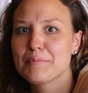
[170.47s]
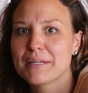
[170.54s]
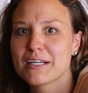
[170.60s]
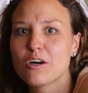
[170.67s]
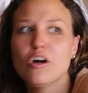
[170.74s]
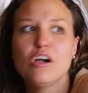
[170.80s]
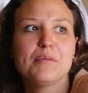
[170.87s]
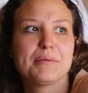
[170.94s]
be
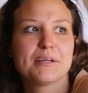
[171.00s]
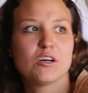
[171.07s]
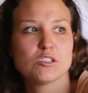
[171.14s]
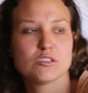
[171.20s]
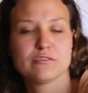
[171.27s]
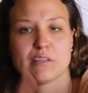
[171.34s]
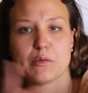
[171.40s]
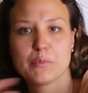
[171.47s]
cold
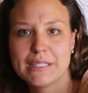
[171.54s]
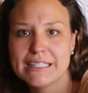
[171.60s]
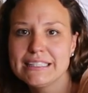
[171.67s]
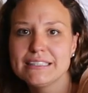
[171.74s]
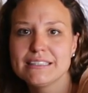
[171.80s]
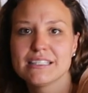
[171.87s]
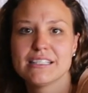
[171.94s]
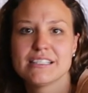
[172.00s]
because of the
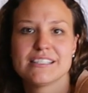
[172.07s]
wind,